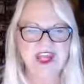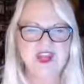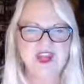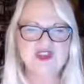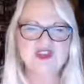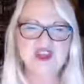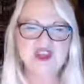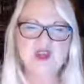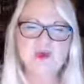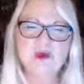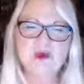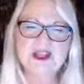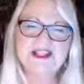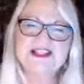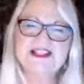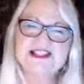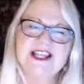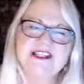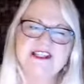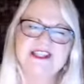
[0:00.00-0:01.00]
So you want to
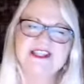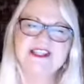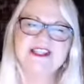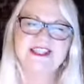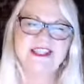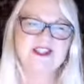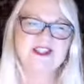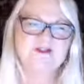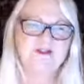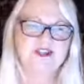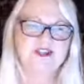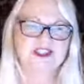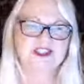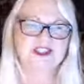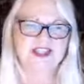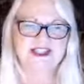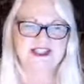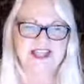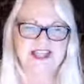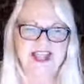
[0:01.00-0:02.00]
set the scene for
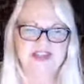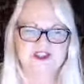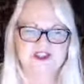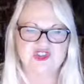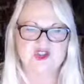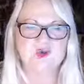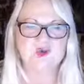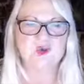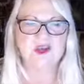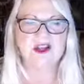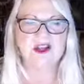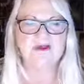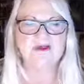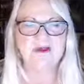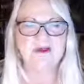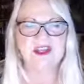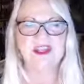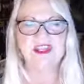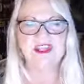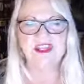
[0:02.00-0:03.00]
success. You want to
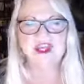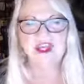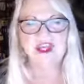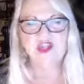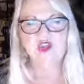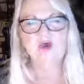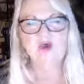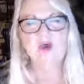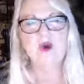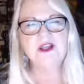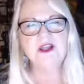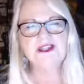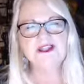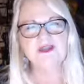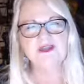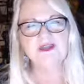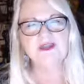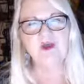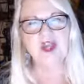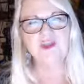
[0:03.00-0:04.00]
be, you want
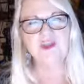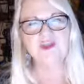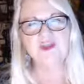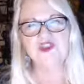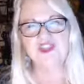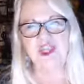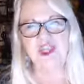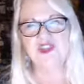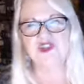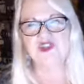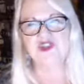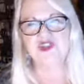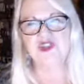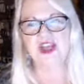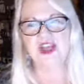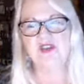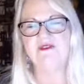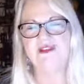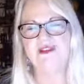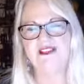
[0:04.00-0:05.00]
to understand
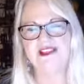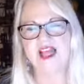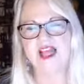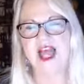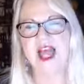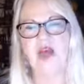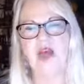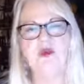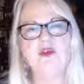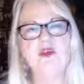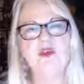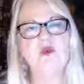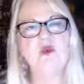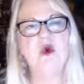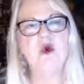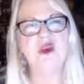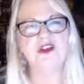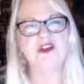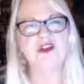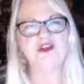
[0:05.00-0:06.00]
yourself as how you
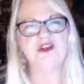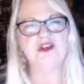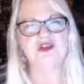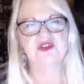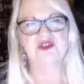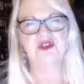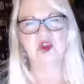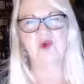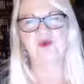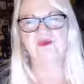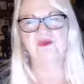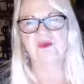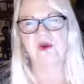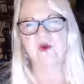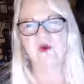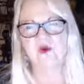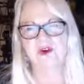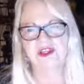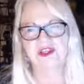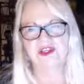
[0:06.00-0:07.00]
want to go
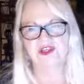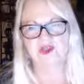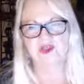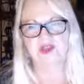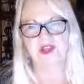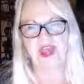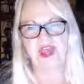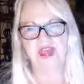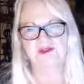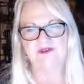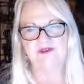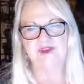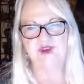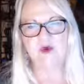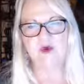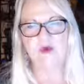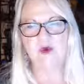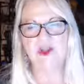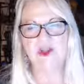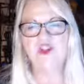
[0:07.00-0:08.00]
forward in your life. You know,
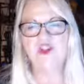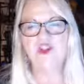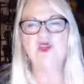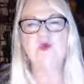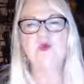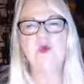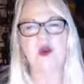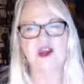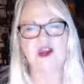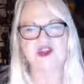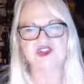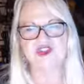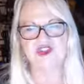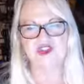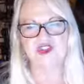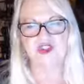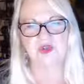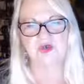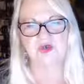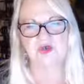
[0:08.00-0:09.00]
what you want to
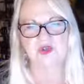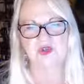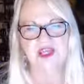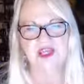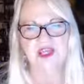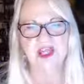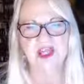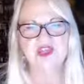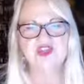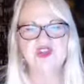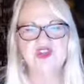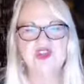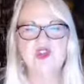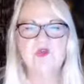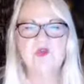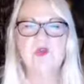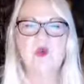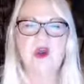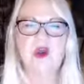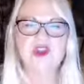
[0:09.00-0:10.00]
do. Do you
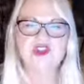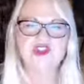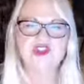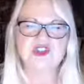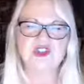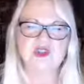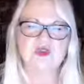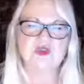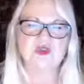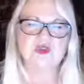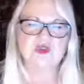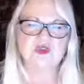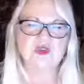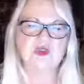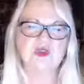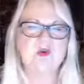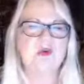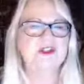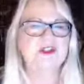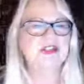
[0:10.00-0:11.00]
want to, do
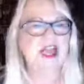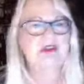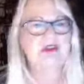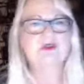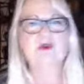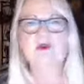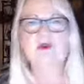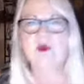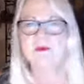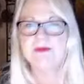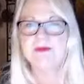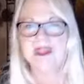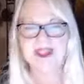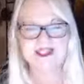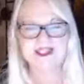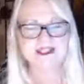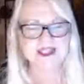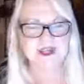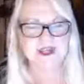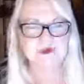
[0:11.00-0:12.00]
you want to have a
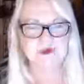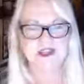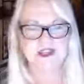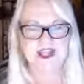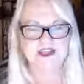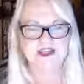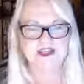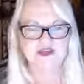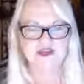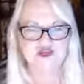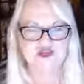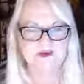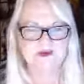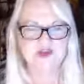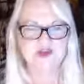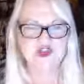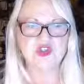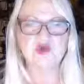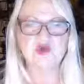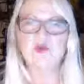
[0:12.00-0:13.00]
romantic relationship?
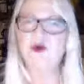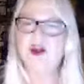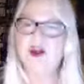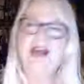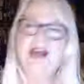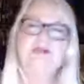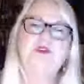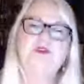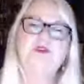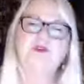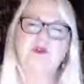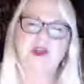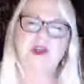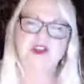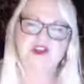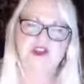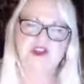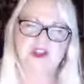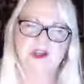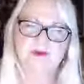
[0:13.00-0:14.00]
Do you want to have a
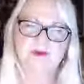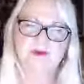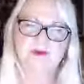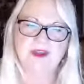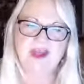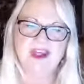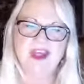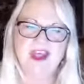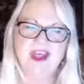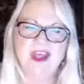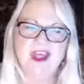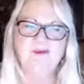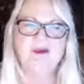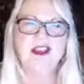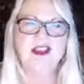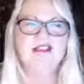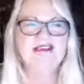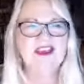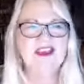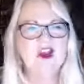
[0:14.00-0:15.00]
friendship? But
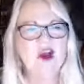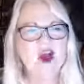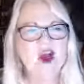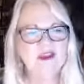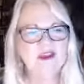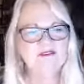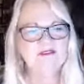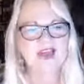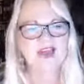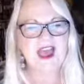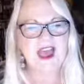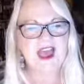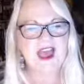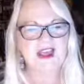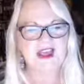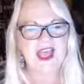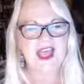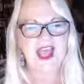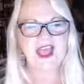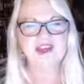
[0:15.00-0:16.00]
I think all of
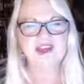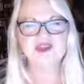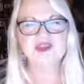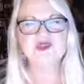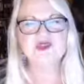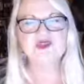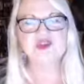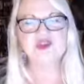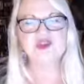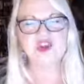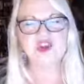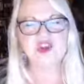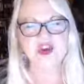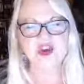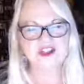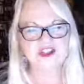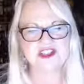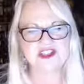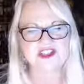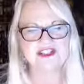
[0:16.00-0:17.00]
that, as you
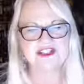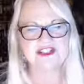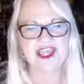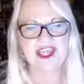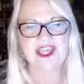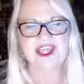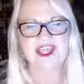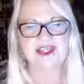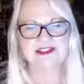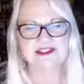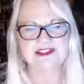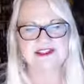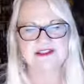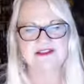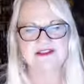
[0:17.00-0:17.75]
start to date,